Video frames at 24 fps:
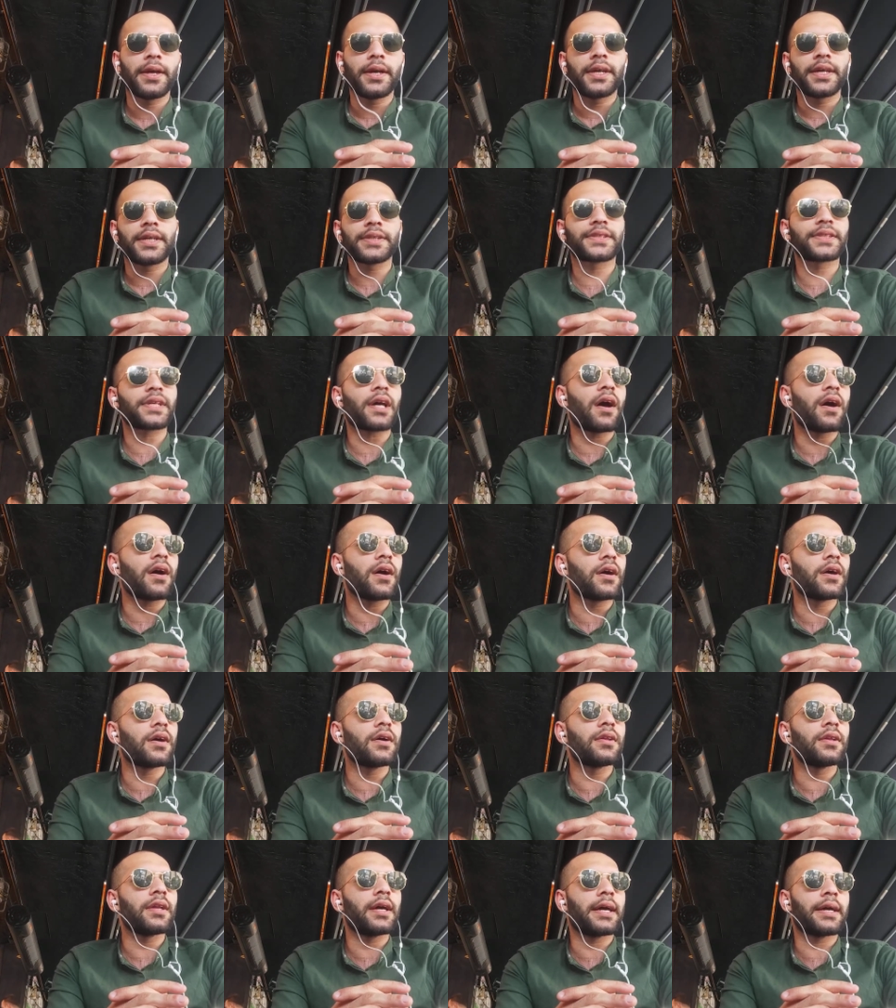It's
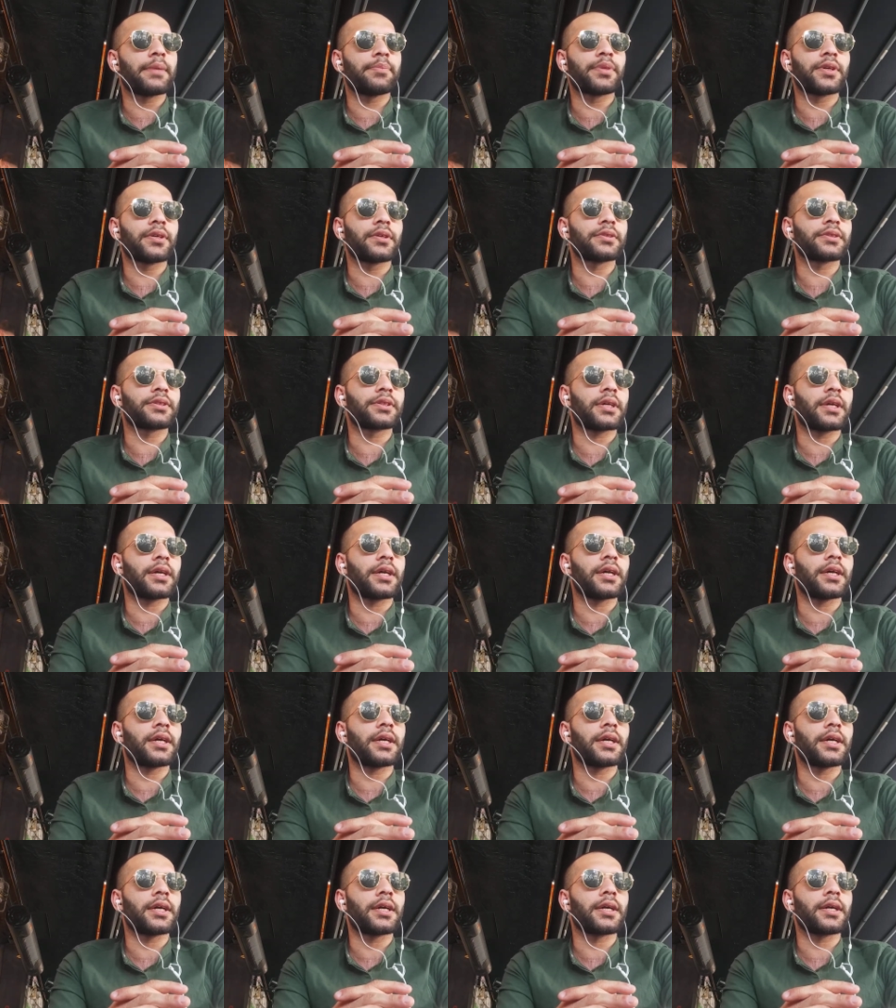all about
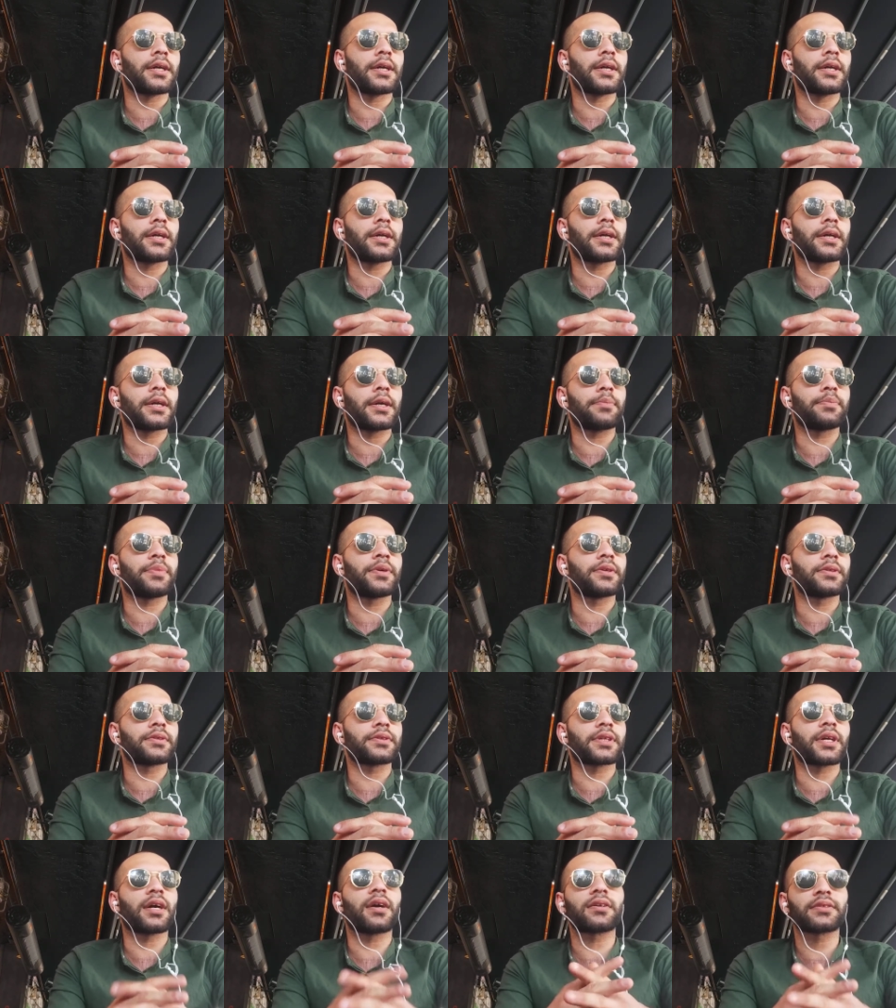
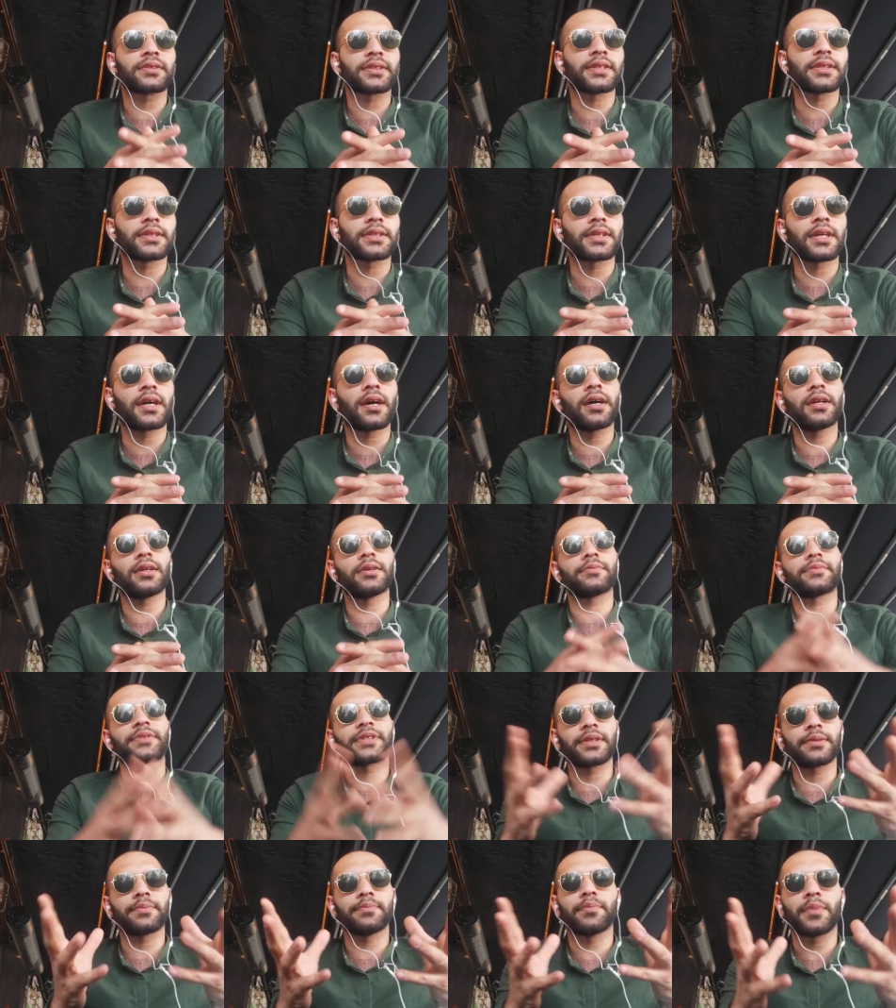cortical
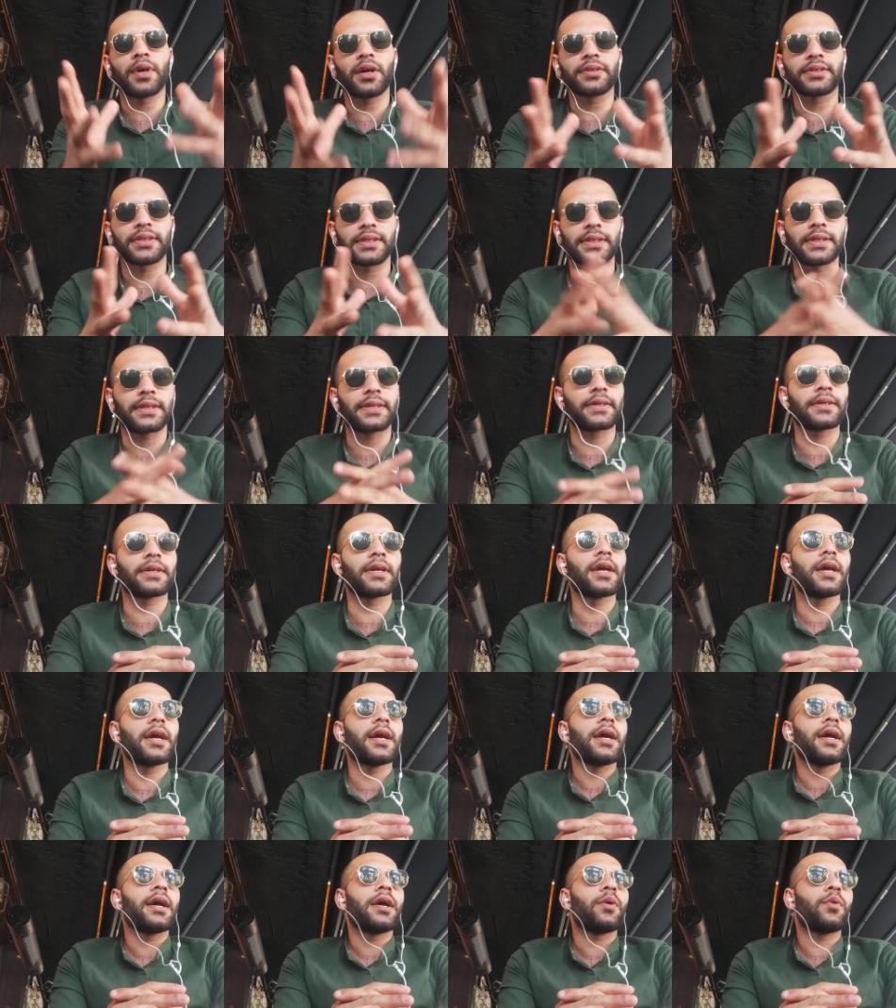columns and modeling.
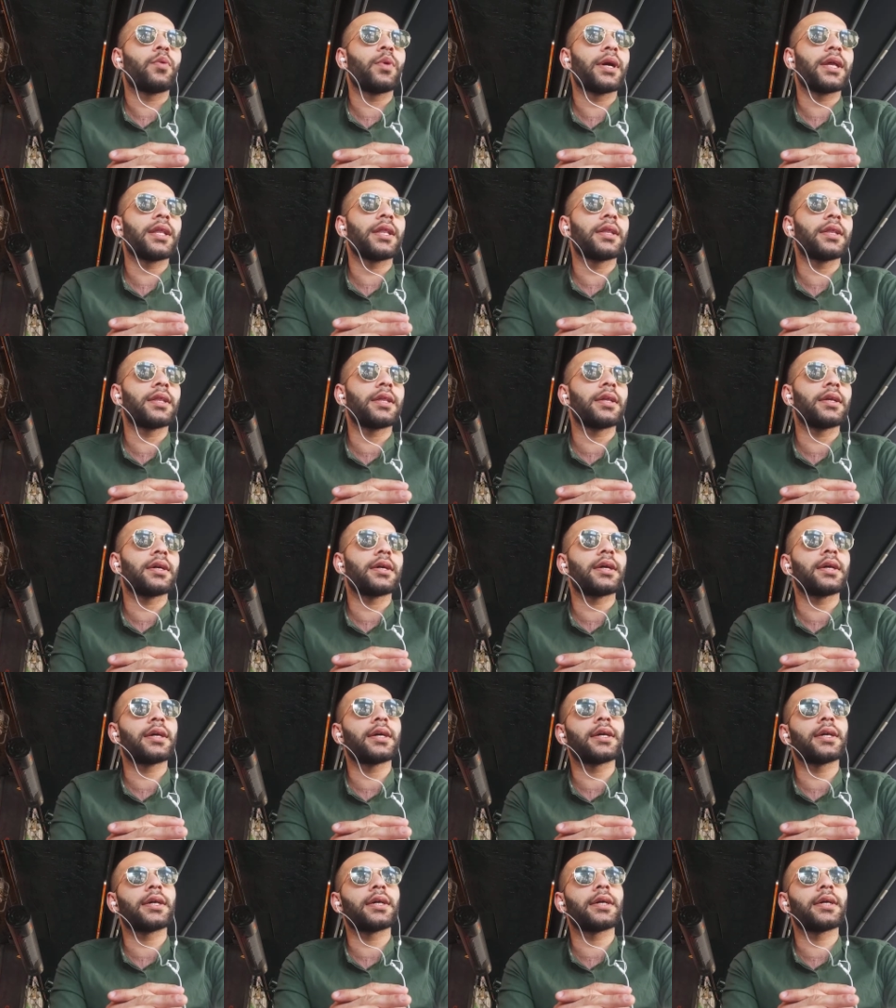Well,
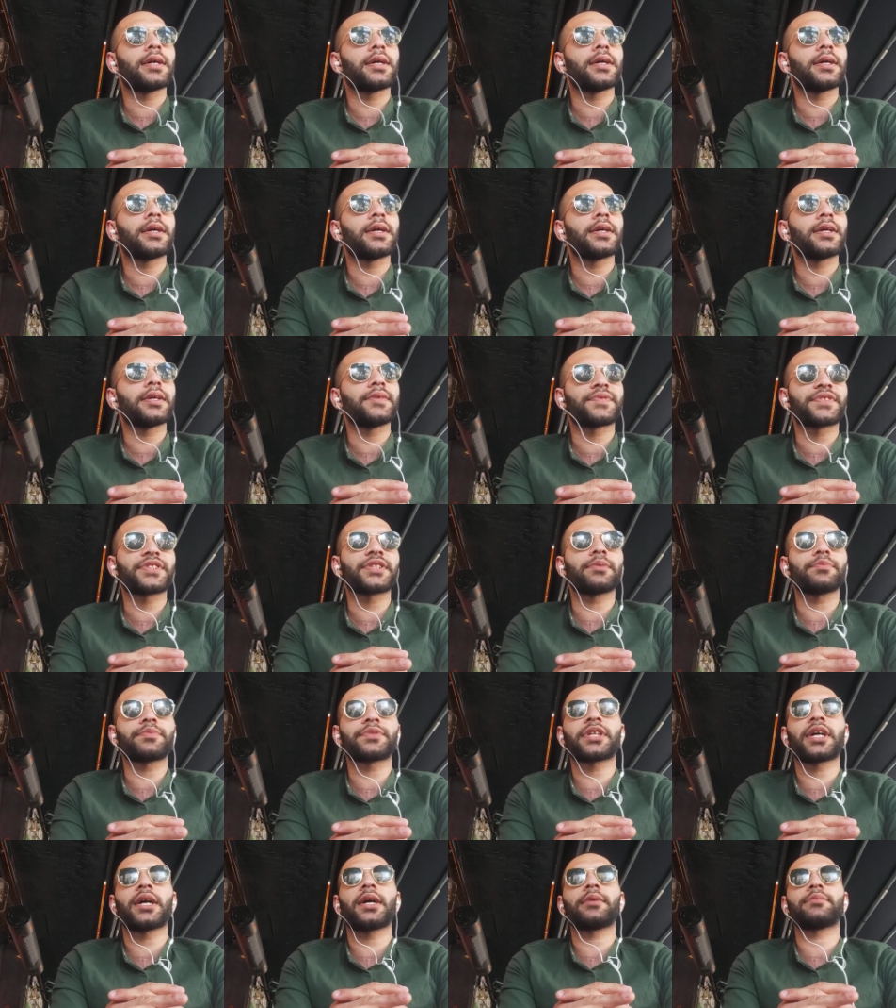if
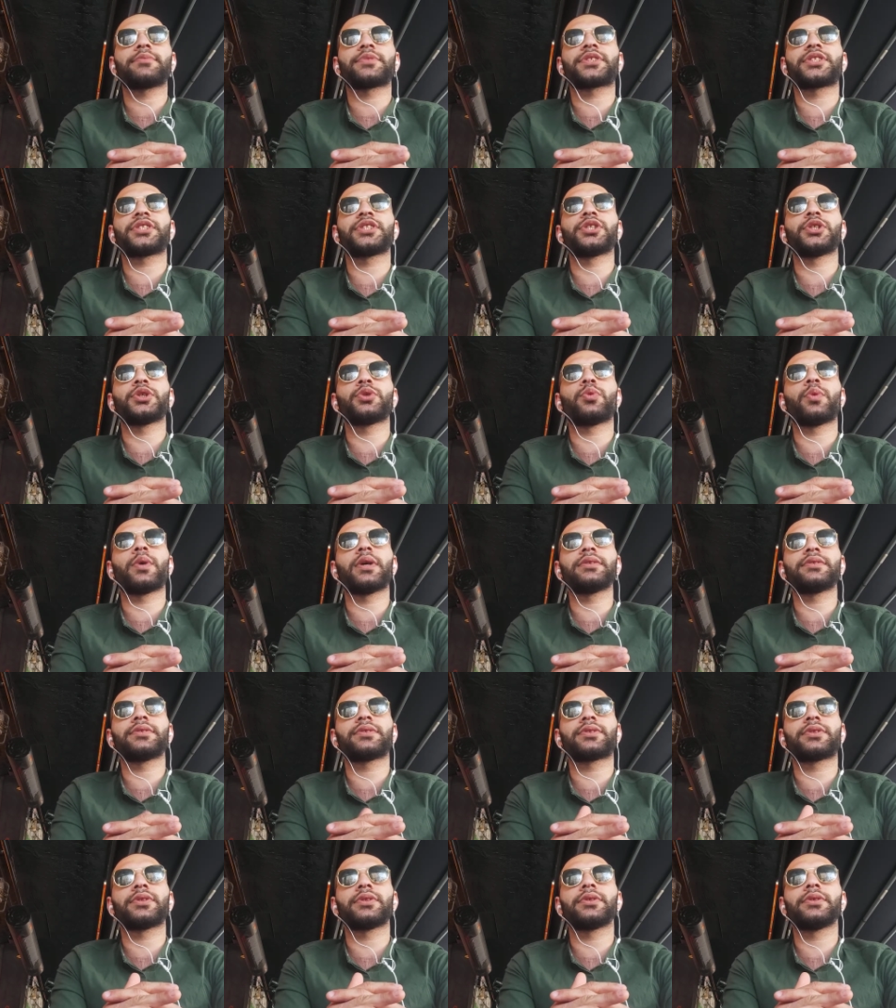sometimes you
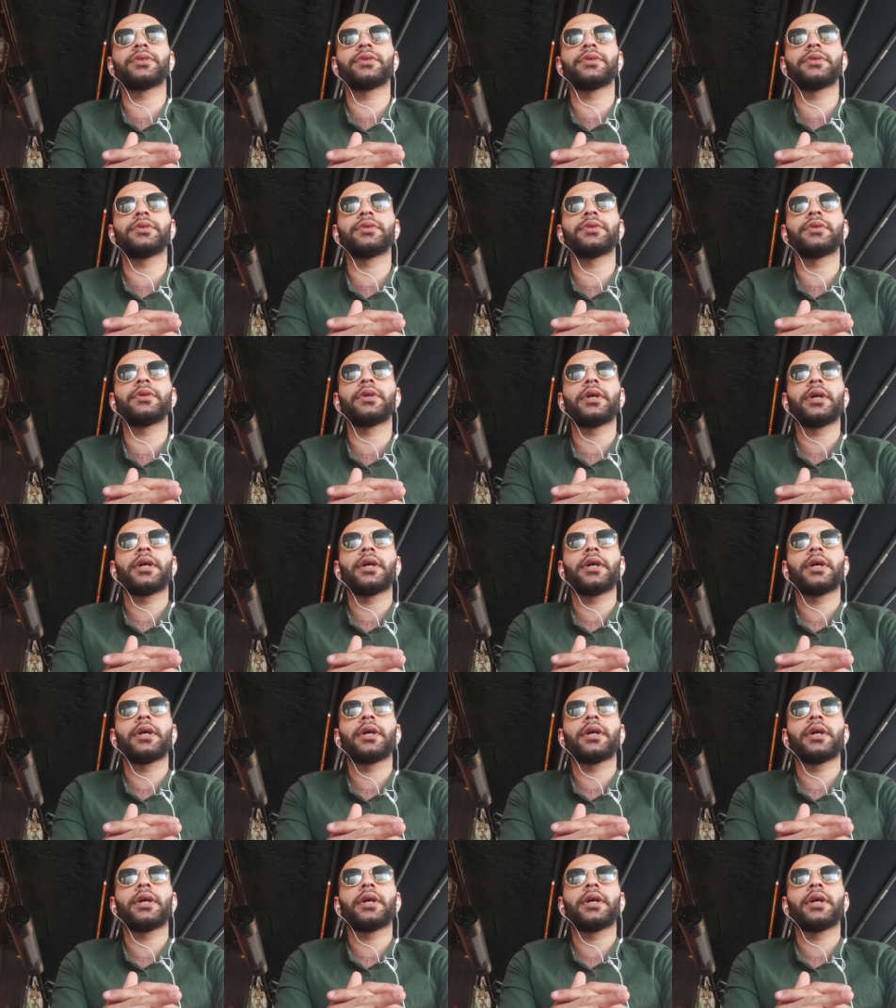want to,